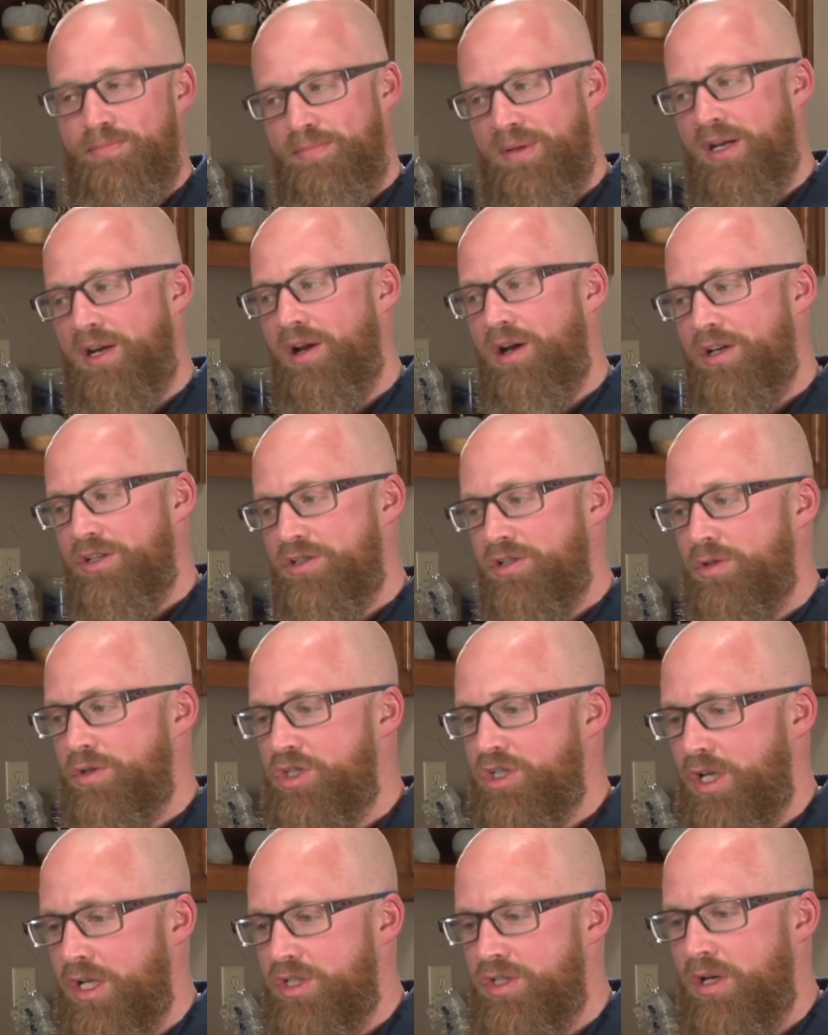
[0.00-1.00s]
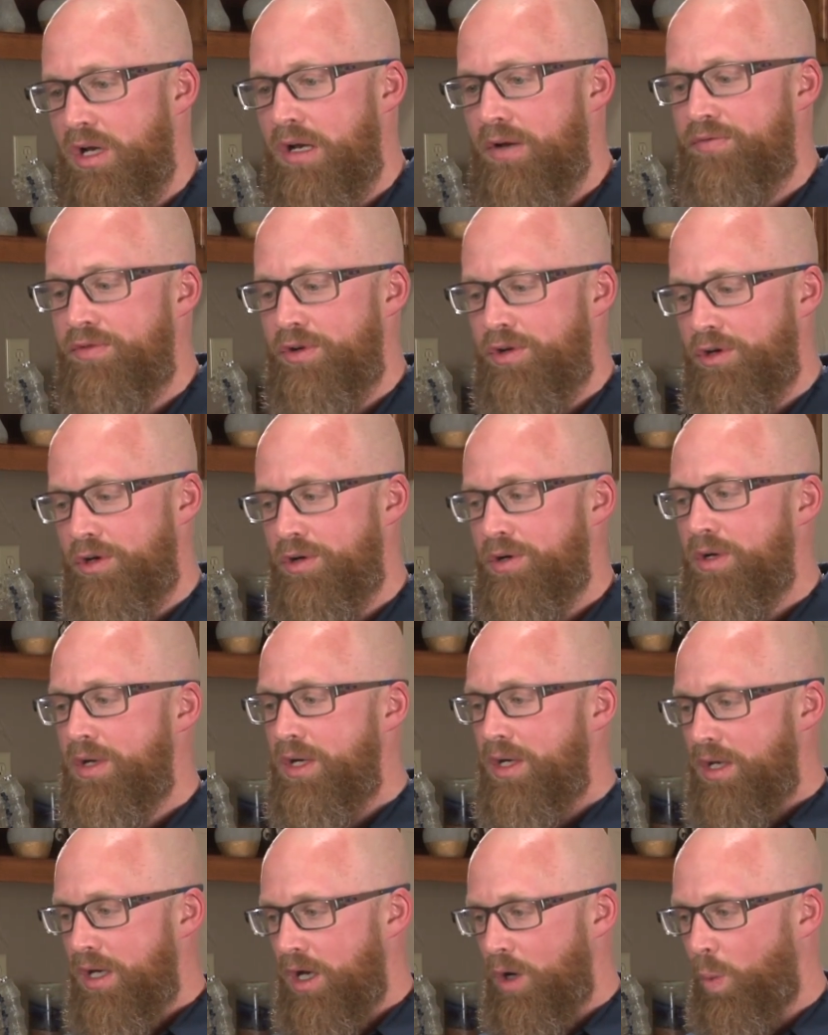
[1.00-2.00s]
but it also shuts off your
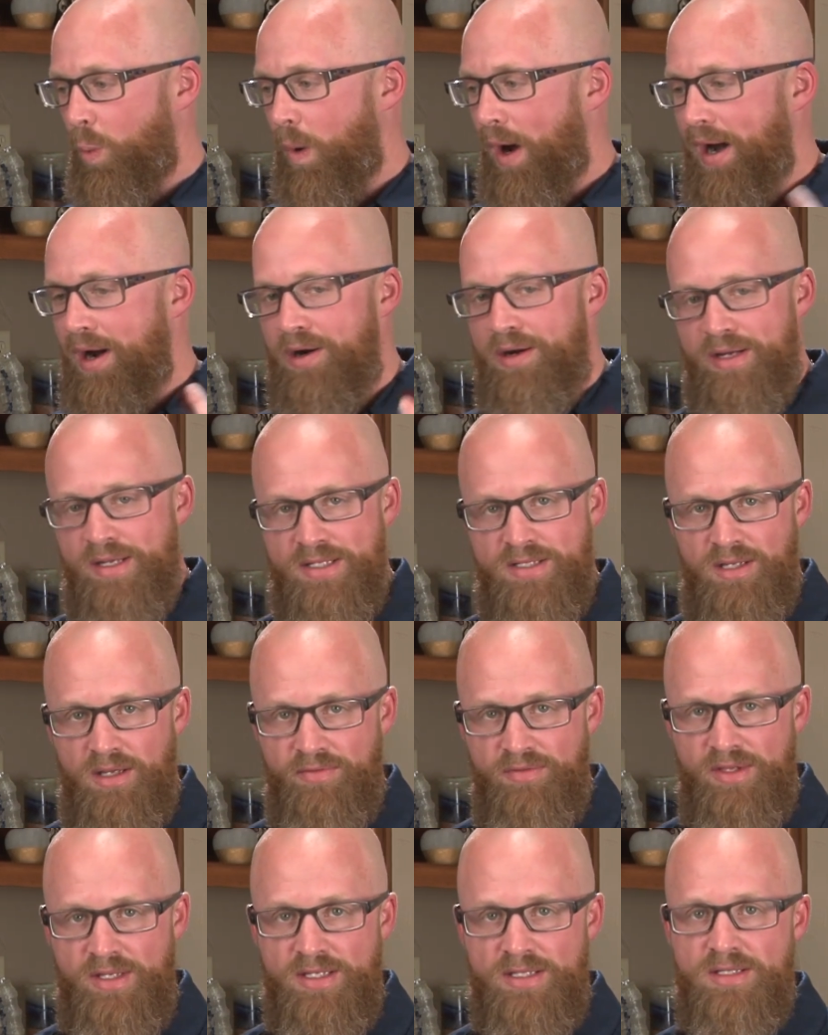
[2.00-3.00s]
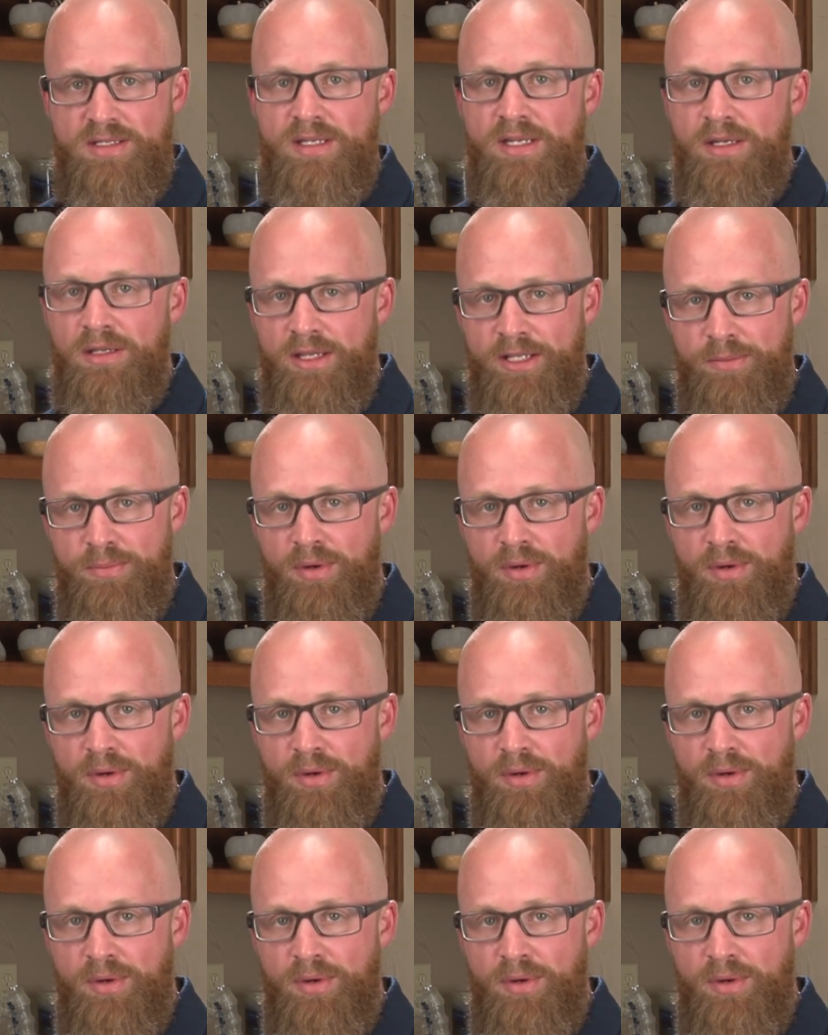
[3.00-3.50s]
awareness of this healing